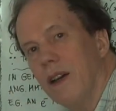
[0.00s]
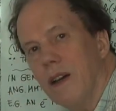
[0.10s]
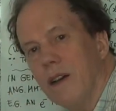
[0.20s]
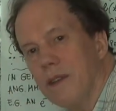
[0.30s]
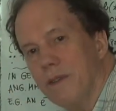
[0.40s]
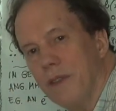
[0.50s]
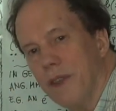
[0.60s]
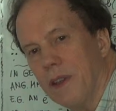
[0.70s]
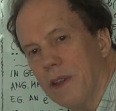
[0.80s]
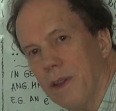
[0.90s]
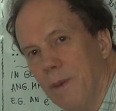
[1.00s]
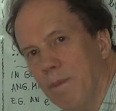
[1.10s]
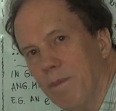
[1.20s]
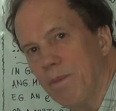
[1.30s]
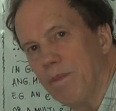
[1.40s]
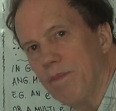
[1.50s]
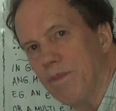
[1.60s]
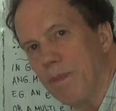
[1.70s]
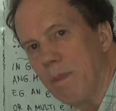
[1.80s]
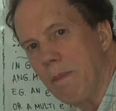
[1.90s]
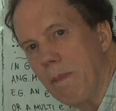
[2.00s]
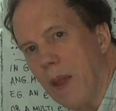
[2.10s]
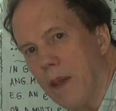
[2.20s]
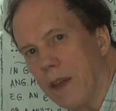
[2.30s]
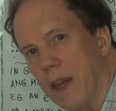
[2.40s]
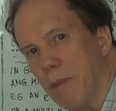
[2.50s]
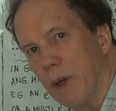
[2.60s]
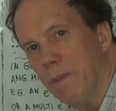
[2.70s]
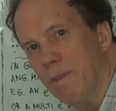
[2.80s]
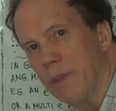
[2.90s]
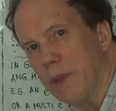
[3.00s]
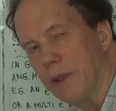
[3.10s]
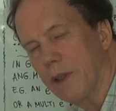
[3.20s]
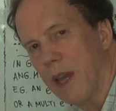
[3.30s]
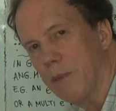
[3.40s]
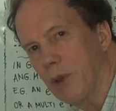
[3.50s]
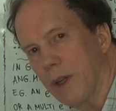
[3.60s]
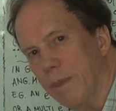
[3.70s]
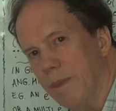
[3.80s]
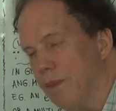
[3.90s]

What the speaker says: of the camera, the camcorder,